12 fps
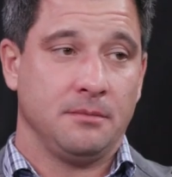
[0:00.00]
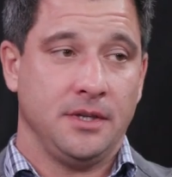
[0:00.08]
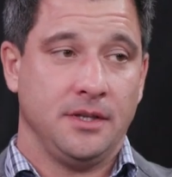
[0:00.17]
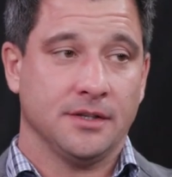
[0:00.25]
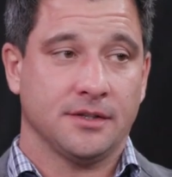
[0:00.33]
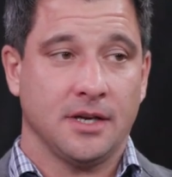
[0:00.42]
I
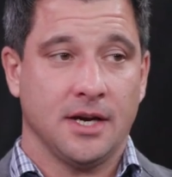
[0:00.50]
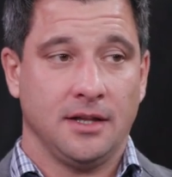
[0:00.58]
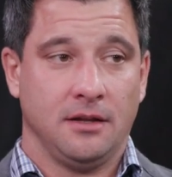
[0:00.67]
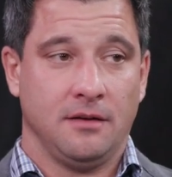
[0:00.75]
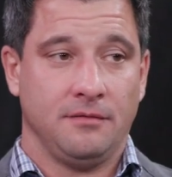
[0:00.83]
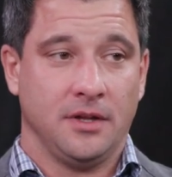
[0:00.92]
mean, this guy
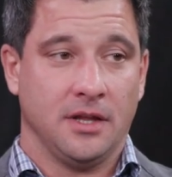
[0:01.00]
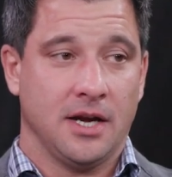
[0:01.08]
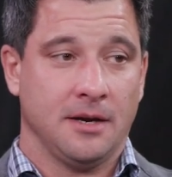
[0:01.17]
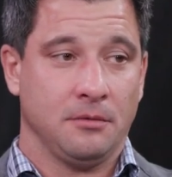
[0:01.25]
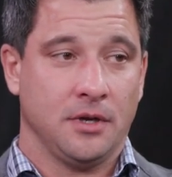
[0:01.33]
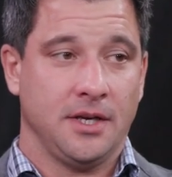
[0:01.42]
loved the
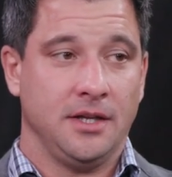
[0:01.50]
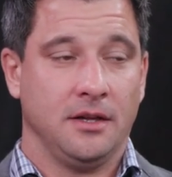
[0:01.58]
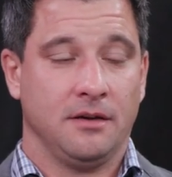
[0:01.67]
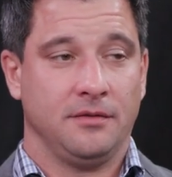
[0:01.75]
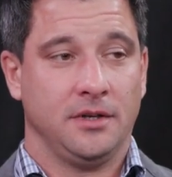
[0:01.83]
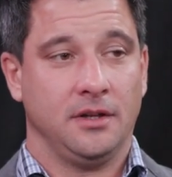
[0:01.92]
limelight. He
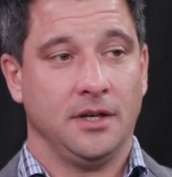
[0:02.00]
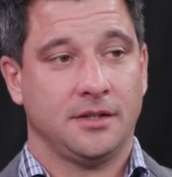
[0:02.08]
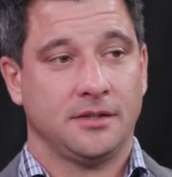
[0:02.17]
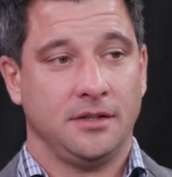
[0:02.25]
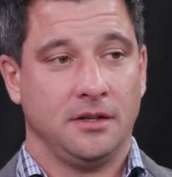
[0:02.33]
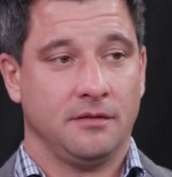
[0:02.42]
loved the
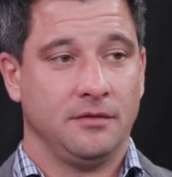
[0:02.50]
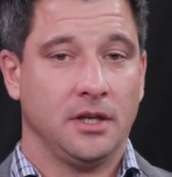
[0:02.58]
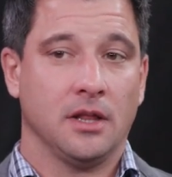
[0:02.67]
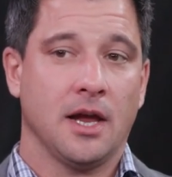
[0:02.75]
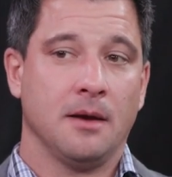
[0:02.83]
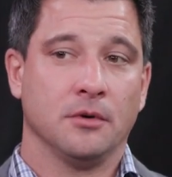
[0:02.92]
glitz. He loved the
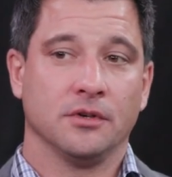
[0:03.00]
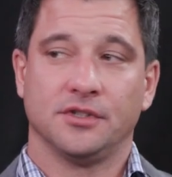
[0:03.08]
glamour.